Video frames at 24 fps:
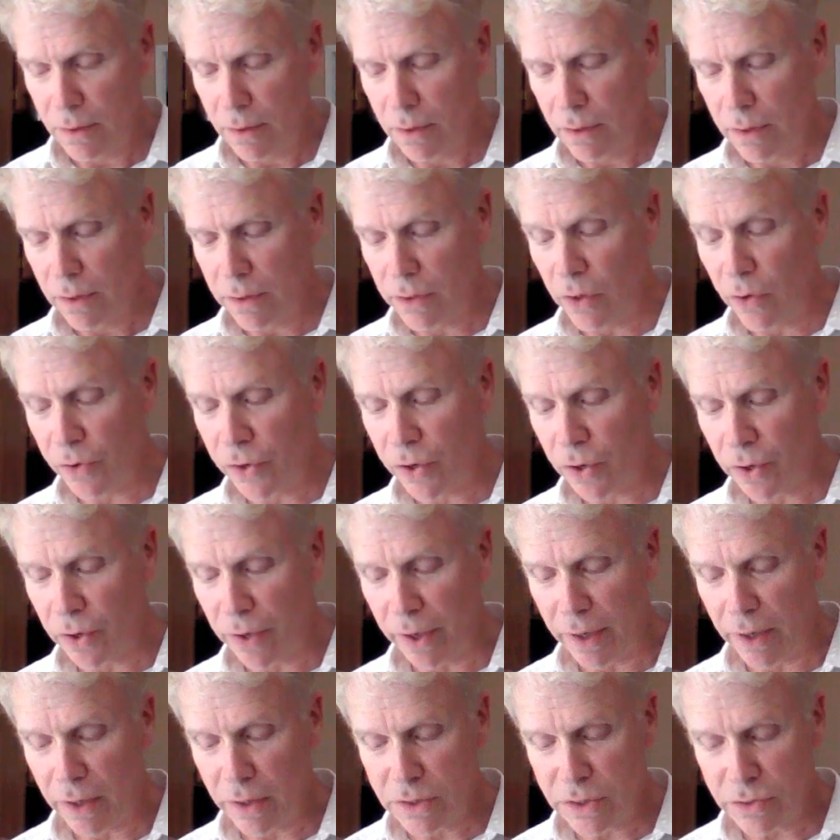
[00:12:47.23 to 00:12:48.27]
No
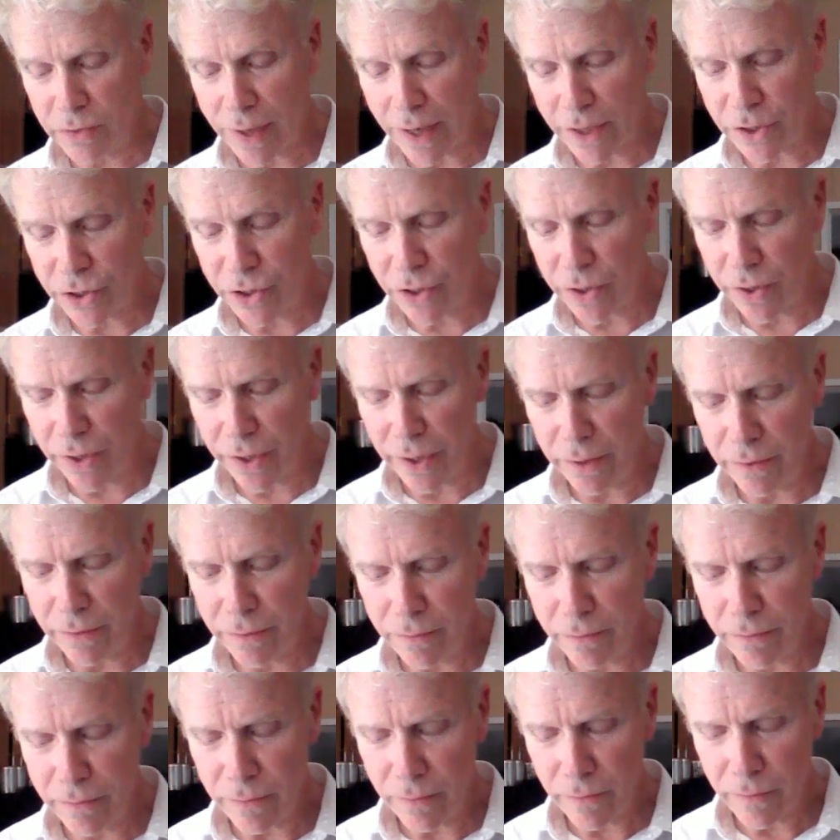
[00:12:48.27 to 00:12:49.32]
curry, scratch curry.
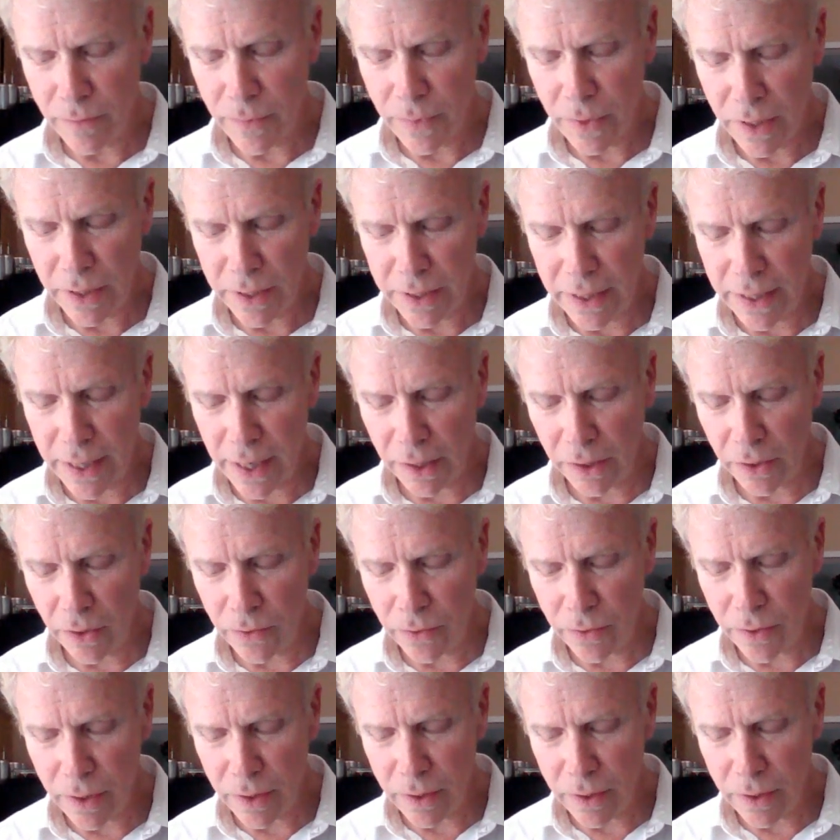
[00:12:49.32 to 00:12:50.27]
Yellow,